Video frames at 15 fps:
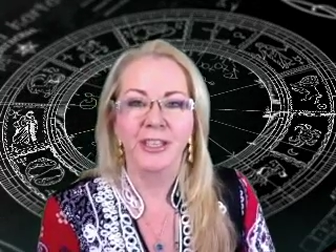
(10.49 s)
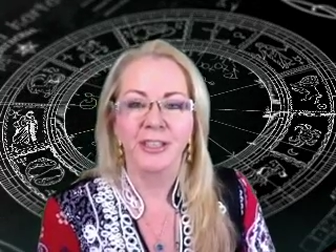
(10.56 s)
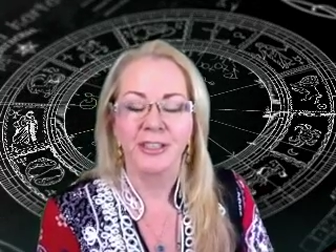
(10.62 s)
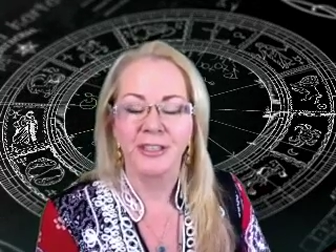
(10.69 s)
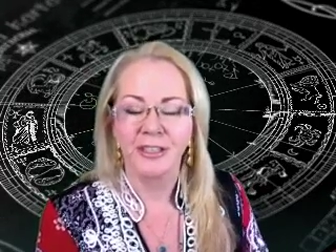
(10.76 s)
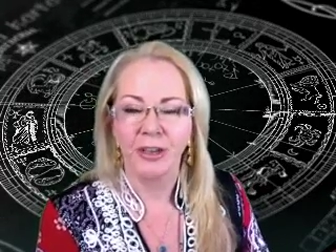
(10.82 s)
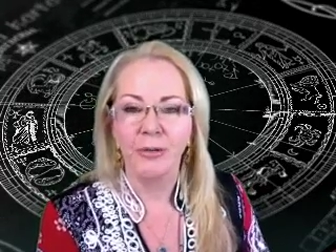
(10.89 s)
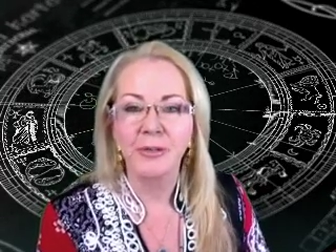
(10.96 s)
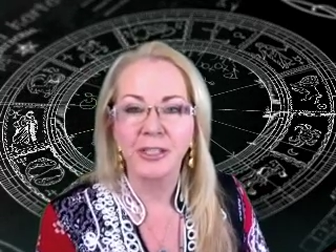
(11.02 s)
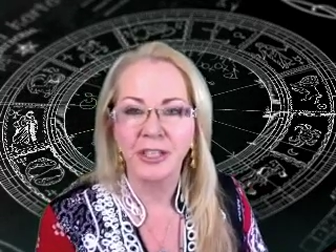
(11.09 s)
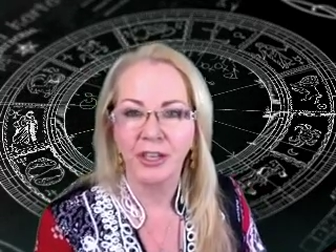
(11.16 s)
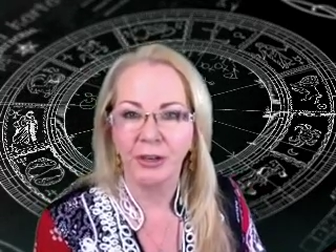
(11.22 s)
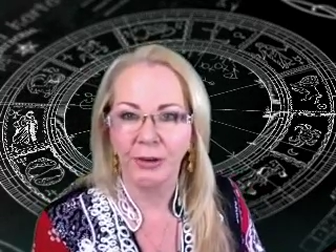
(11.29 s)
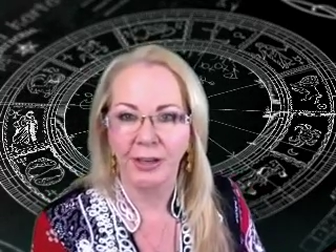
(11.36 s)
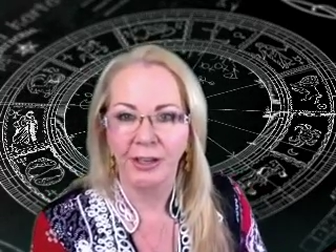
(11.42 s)
There's so
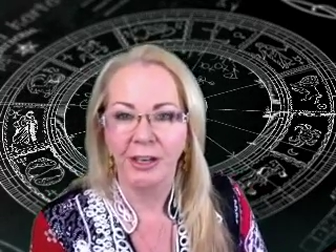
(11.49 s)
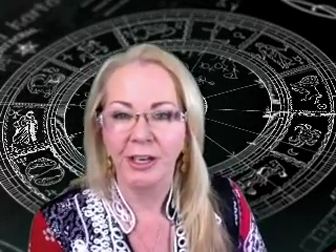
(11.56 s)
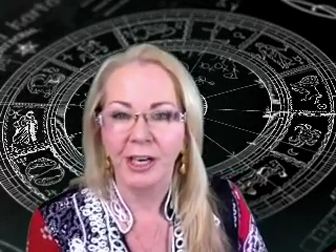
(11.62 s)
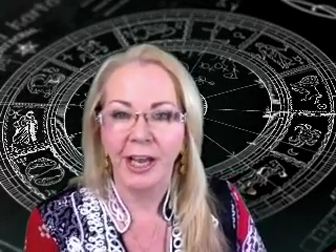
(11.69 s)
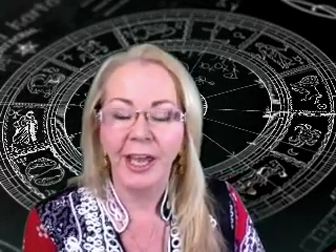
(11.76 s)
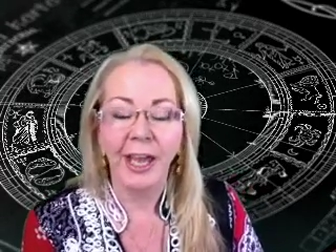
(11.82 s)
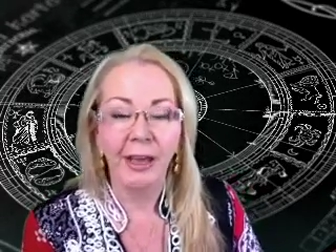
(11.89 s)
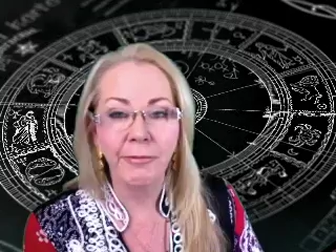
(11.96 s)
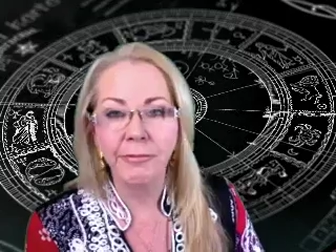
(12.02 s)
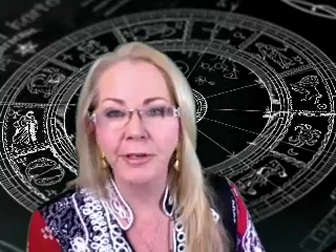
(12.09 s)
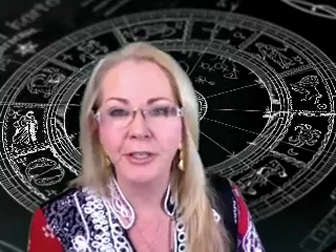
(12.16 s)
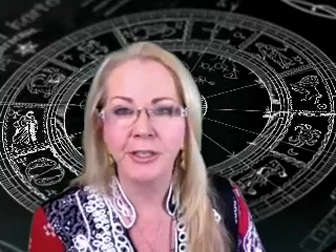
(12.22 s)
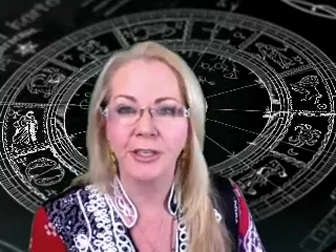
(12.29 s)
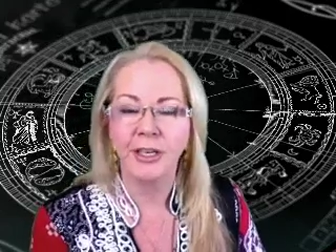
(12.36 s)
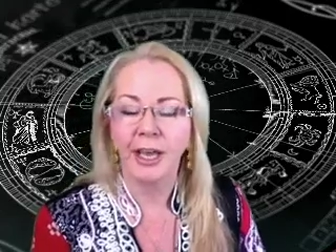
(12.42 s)
much going on. I have
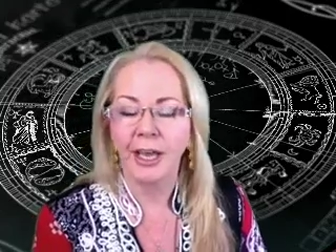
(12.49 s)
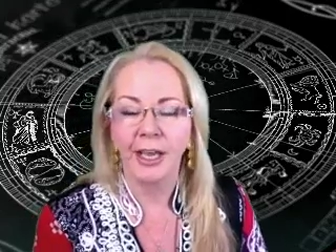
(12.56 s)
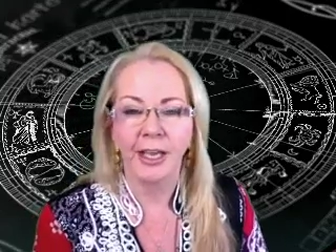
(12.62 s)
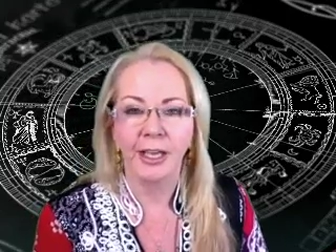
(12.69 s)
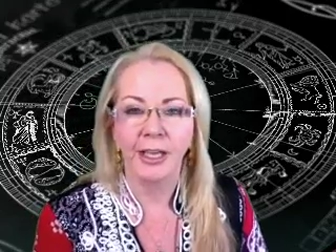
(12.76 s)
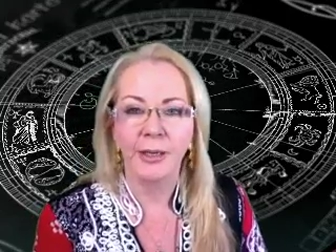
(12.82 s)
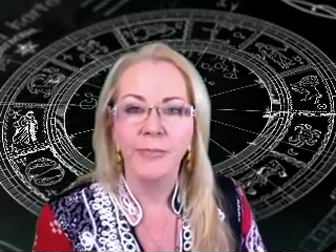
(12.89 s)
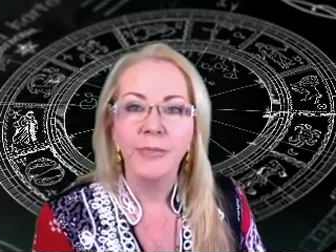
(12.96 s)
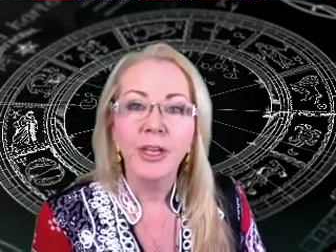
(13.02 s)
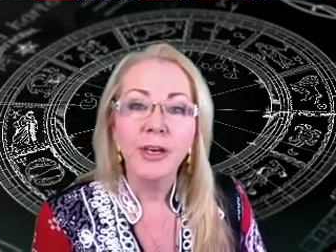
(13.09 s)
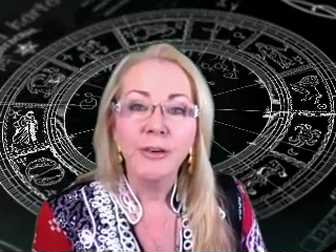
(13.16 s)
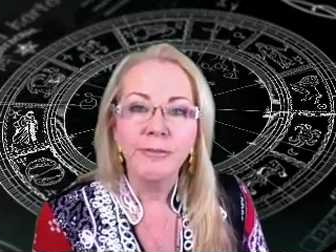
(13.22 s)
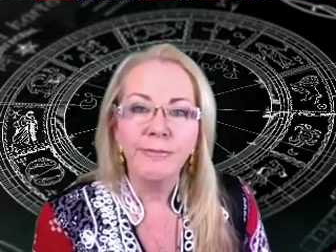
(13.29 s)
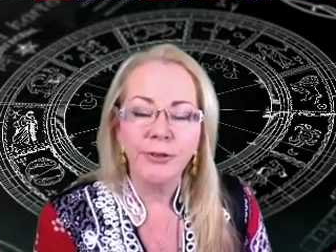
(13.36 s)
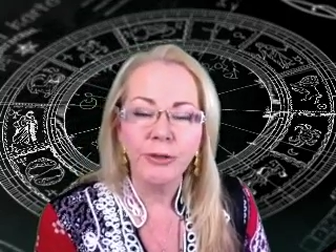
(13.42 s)
written a
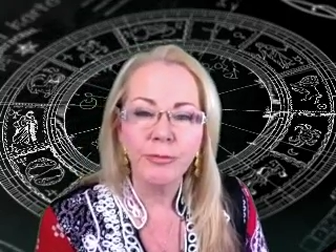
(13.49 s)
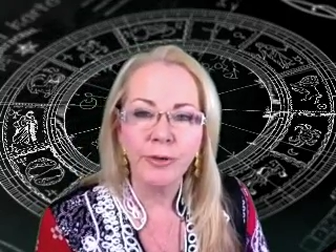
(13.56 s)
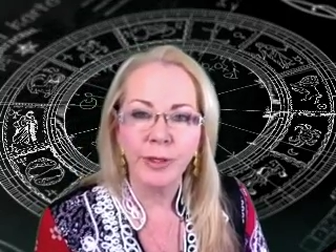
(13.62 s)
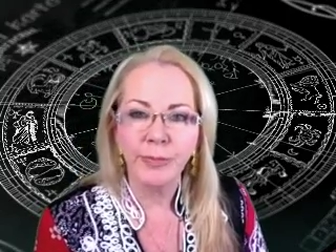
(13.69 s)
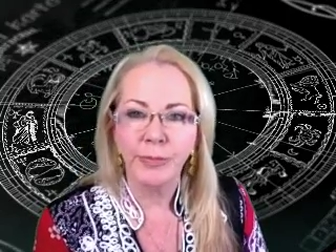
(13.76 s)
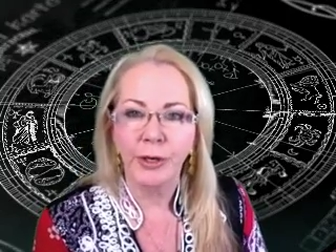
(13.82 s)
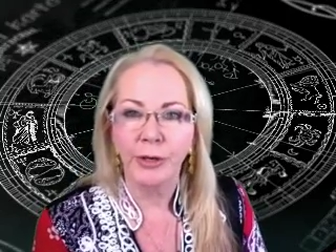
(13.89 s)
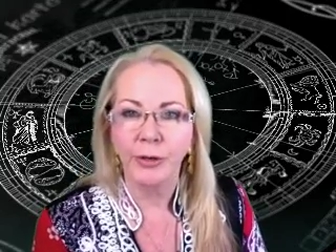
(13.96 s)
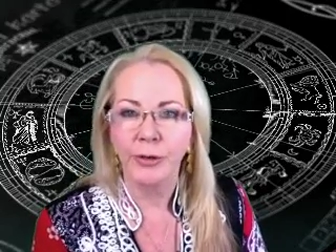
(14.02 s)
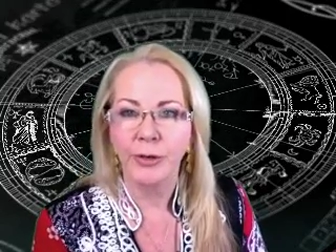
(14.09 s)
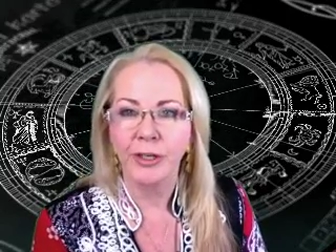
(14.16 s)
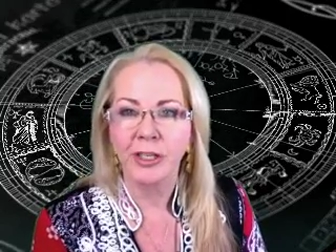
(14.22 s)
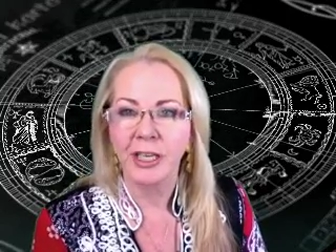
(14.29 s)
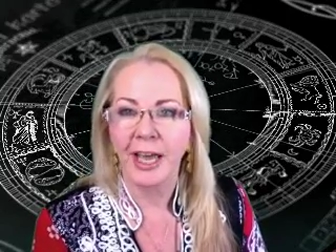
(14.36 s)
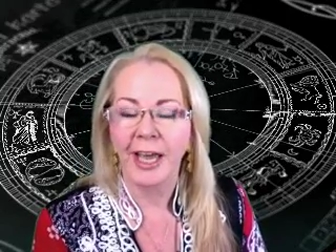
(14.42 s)
full
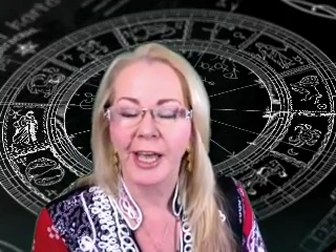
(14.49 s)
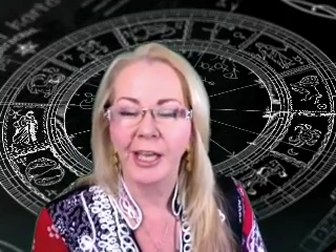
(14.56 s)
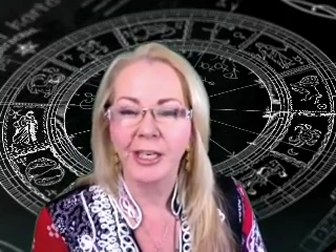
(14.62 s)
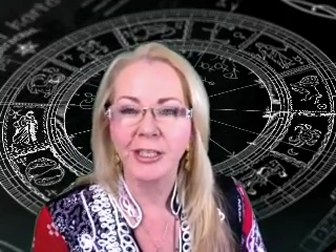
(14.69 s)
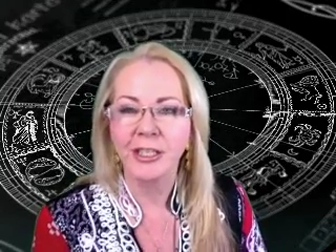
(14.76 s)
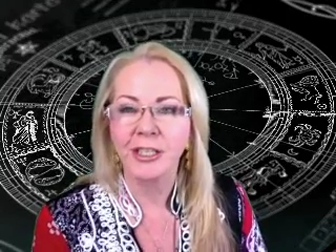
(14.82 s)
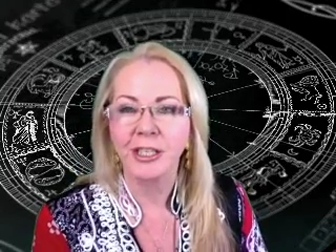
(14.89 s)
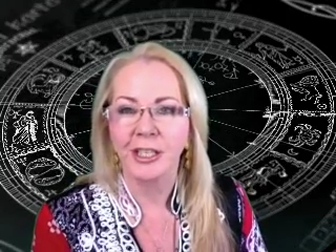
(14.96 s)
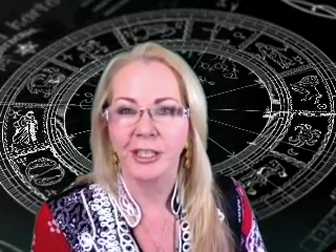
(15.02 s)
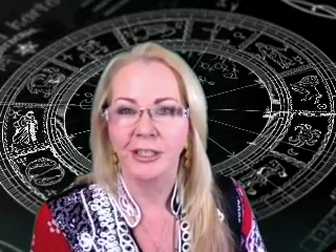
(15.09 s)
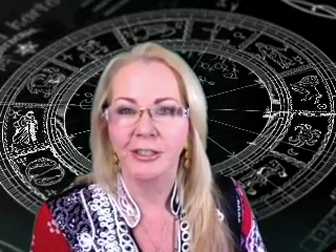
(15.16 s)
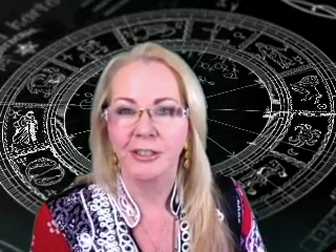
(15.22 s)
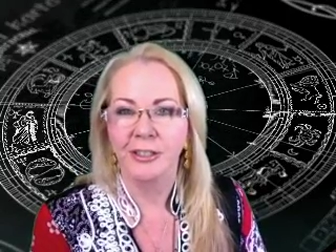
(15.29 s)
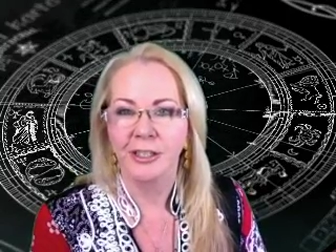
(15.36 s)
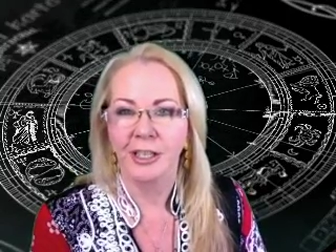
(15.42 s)
report
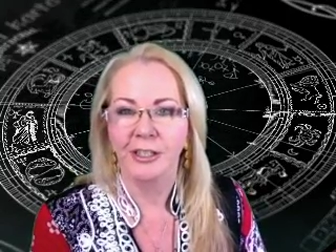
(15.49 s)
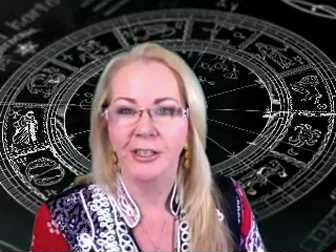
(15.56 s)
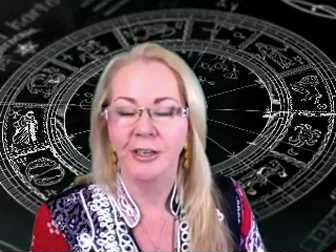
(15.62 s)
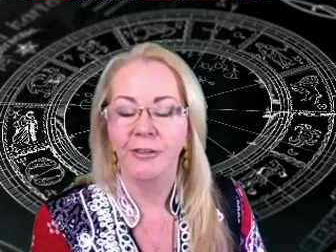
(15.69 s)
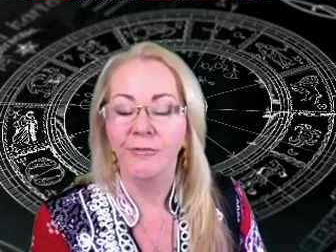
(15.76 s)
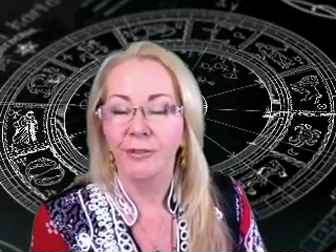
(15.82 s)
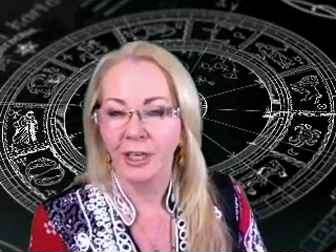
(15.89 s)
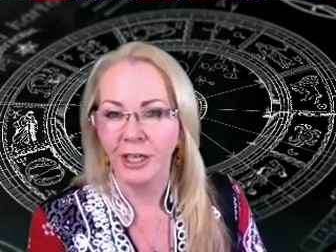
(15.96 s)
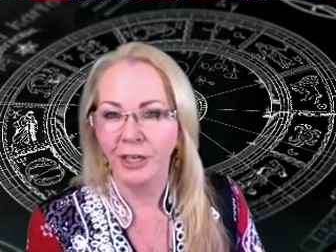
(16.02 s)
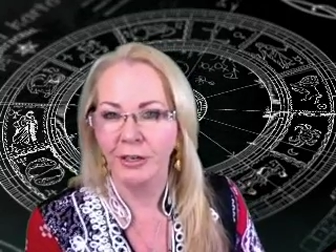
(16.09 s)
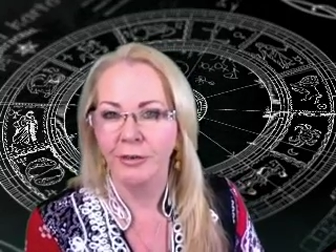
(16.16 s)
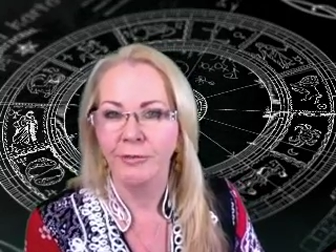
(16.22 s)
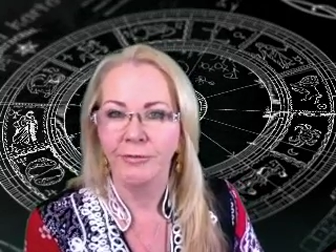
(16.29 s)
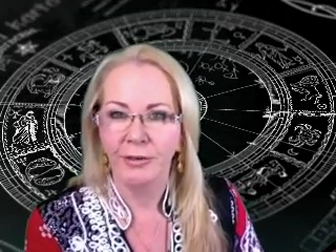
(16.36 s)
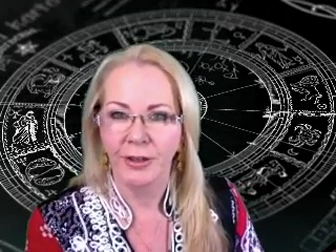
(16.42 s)
and done a
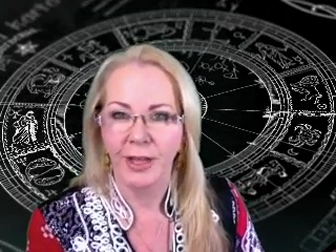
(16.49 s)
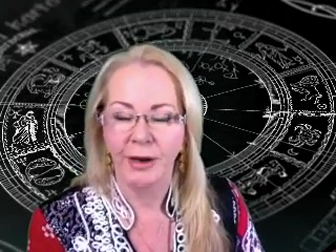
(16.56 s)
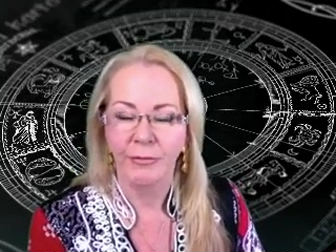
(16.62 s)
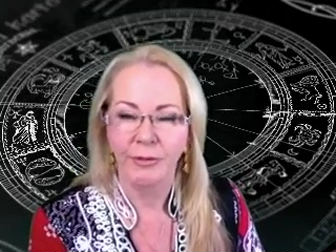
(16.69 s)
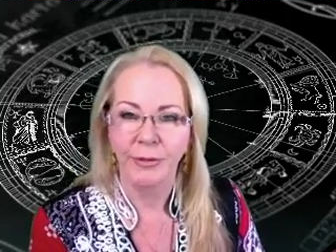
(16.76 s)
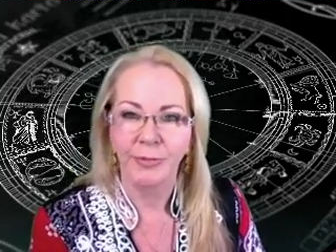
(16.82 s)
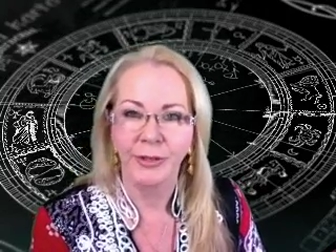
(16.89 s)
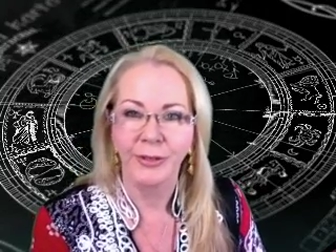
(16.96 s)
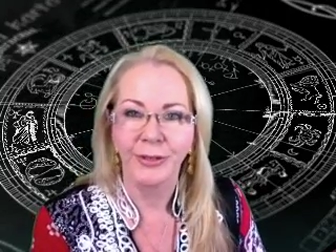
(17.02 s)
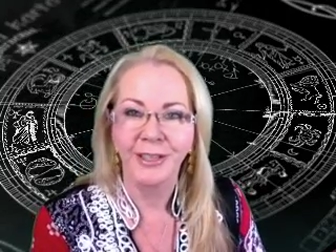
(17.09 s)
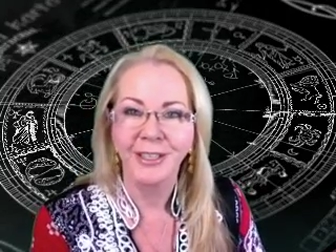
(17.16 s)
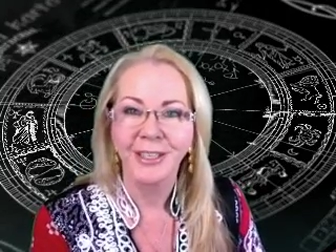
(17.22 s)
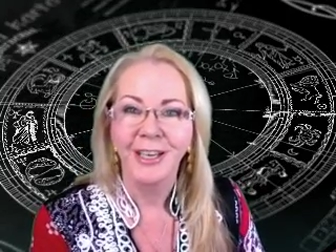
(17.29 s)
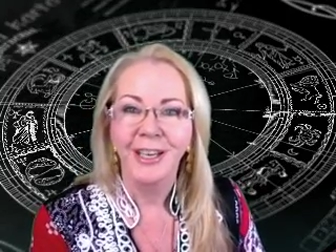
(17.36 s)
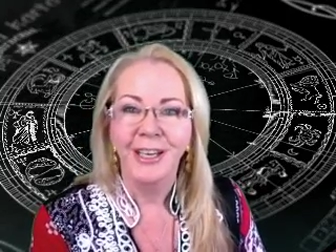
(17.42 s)
video from that
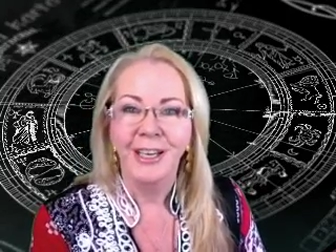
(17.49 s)
report.